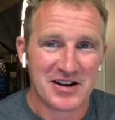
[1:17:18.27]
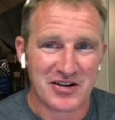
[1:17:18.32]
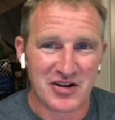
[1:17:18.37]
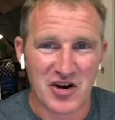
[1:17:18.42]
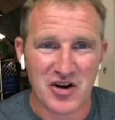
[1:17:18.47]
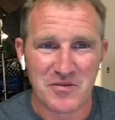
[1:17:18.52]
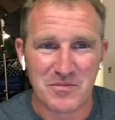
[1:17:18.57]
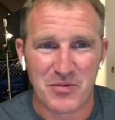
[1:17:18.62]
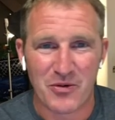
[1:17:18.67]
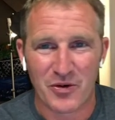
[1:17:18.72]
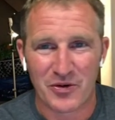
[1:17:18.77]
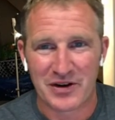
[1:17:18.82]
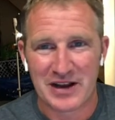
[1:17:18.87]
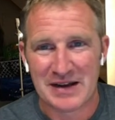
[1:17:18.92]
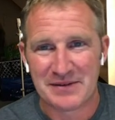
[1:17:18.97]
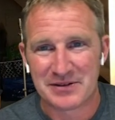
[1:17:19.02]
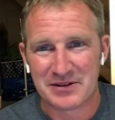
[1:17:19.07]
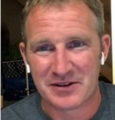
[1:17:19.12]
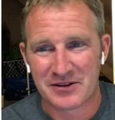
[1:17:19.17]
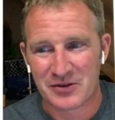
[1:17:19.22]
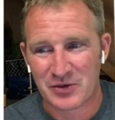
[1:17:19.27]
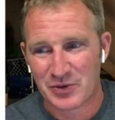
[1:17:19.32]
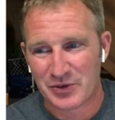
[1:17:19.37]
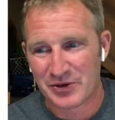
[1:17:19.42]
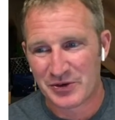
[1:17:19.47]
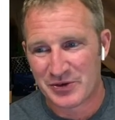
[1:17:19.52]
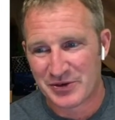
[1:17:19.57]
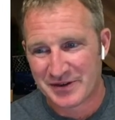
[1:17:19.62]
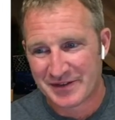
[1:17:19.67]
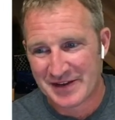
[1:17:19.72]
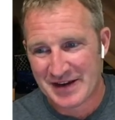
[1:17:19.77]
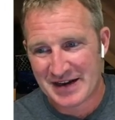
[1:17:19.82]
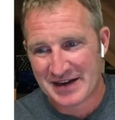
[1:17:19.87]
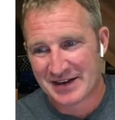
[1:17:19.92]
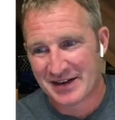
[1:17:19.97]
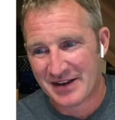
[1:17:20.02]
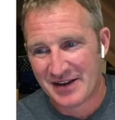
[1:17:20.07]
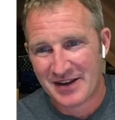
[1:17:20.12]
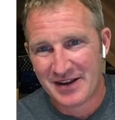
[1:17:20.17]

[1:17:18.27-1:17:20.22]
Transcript: GoBoard, I have a tutorial on that.